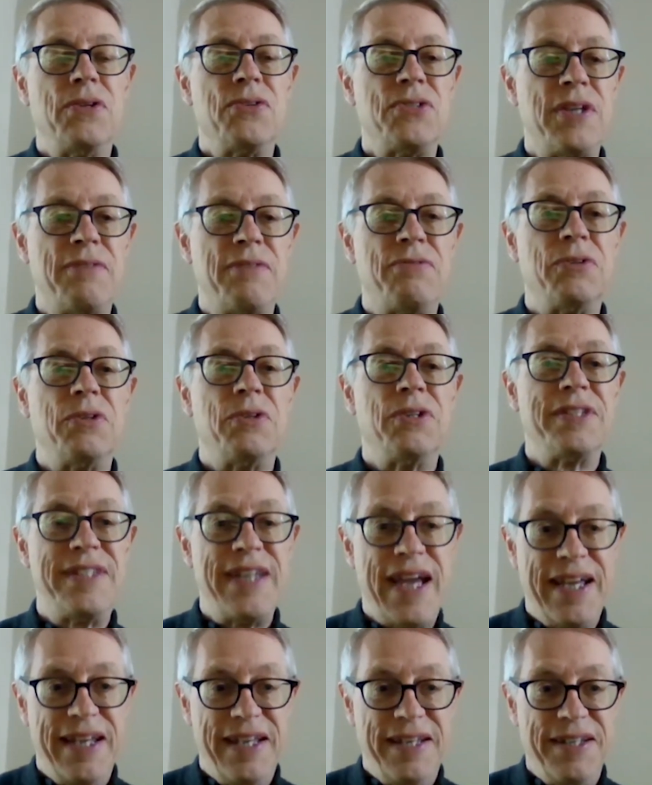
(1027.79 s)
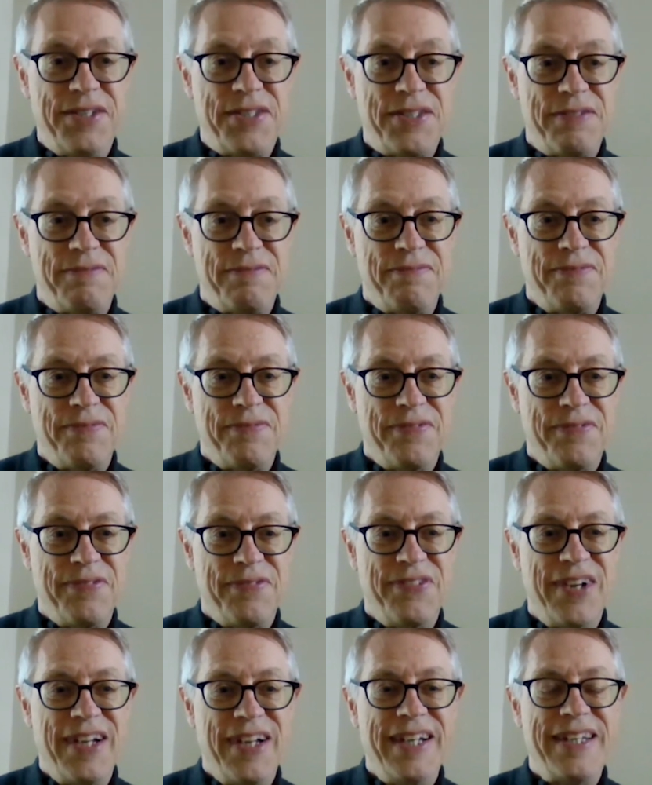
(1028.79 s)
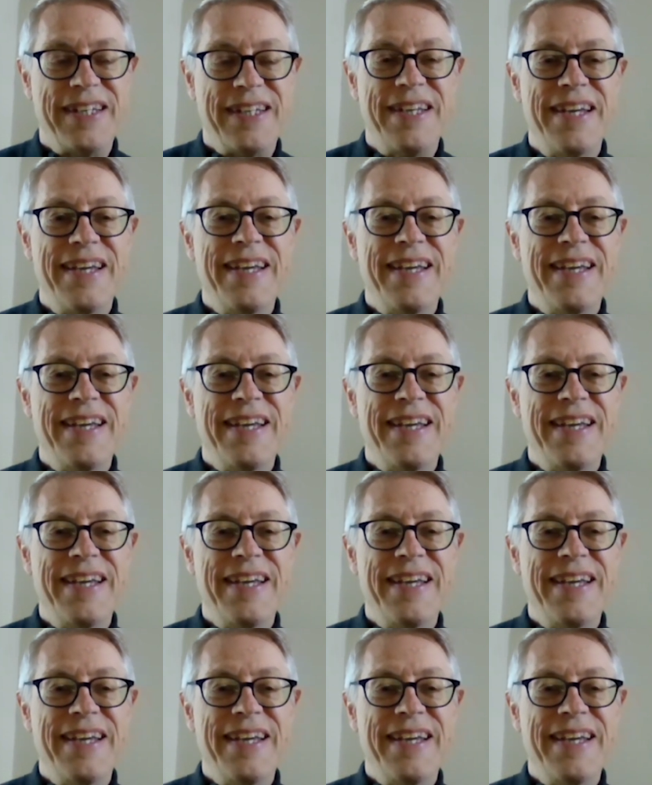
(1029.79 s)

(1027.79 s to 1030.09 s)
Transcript: several days, right?